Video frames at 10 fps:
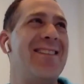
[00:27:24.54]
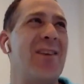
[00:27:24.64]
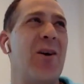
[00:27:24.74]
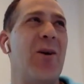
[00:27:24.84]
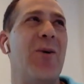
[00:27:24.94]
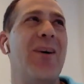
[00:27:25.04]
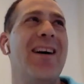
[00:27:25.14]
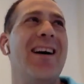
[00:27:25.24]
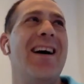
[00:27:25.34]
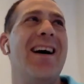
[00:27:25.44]
So
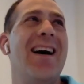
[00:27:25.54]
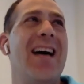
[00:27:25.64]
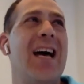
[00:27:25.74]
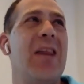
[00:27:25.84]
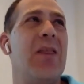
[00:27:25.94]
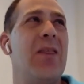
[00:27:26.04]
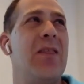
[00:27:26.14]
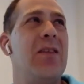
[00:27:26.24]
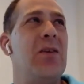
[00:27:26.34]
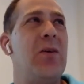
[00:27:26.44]

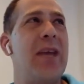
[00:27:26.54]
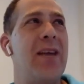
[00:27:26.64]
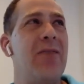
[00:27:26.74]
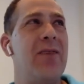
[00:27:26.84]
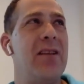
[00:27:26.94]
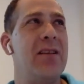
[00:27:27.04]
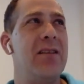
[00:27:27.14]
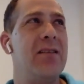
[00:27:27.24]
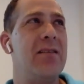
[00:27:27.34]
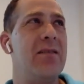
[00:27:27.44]
you can't really,
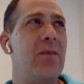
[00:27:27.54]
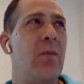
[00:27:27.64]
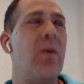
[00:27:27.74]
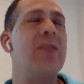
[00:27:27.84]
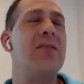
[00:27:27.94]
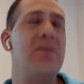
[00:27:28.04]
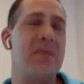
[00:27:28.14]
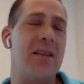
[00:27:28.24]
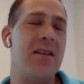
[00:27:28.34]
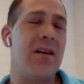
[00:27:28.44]
once you
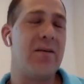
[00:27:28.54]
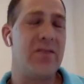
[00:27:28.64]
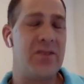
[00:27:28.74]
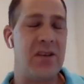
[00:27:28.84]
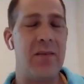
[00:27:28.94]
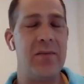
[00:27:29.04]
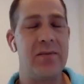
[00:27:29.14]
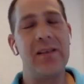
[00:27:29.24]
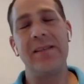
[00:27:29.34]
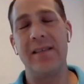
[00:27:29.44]
send off a job,
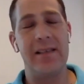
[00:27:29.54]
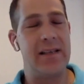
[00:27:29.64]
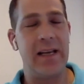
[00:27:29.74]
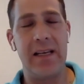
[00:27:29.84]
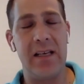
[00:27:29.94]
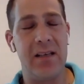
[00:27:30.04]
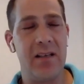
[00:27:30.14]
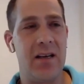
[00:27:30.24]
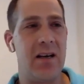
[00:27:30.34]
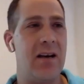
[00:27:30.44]
as in any
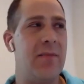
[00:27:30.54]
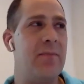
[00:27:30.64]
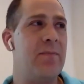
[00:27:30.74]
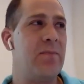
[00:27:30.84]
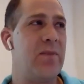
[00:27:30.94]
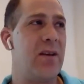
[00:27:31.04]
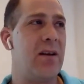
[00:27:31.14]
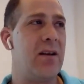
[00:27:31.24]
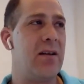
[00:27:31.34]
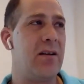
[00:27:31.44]

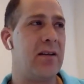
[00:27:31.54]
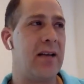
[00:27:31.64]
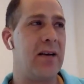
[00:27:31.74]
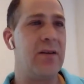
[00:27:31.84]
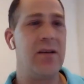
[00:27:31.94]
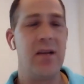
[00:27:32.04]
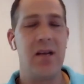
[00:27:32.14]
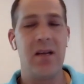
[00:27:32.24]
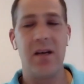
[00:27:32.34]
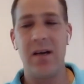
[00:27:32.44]
cloud,
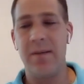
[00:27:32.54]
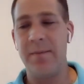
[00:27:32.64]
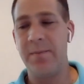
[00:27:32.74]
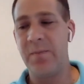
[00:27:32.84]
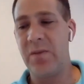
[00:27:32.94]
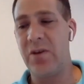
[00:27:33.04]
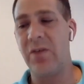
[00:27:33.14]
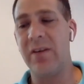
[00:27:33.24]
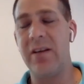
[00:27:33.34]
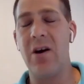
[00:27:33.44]
you
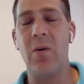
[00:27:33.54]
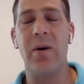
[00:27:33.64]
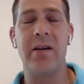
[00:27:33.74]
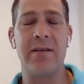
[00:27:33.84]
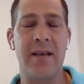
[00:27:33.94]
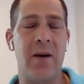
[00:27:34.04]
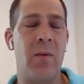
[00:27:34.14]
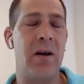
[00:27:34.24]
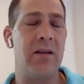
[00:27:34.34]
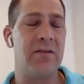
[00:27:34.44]
don't really know where it's at
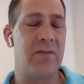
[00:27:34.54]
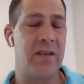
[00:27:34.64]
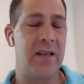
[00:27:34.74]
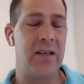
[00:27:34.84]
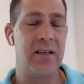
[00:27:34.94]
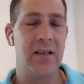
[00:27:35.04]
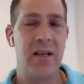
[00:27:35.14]
while it's running.